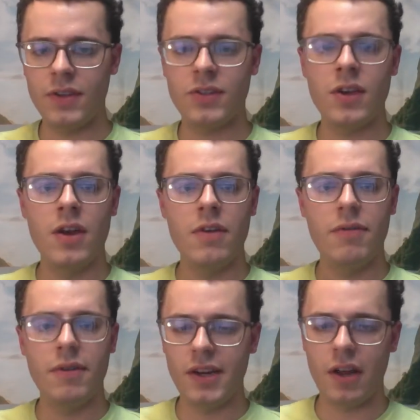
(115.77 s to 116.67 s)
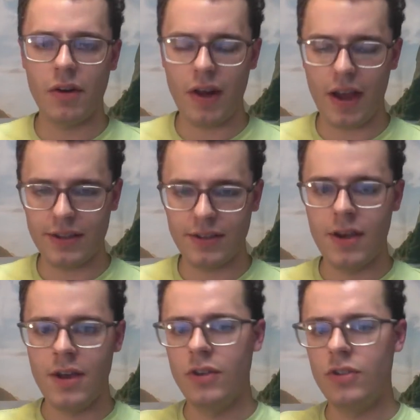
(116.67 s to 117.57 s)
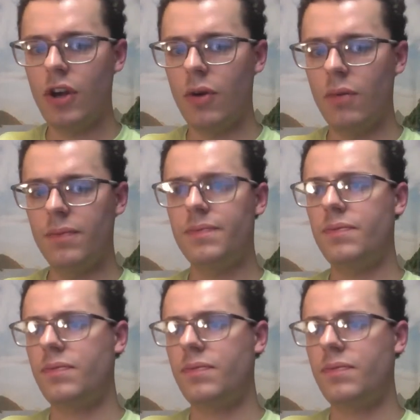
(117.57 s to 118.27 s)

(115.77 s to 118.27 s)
this 1500X. So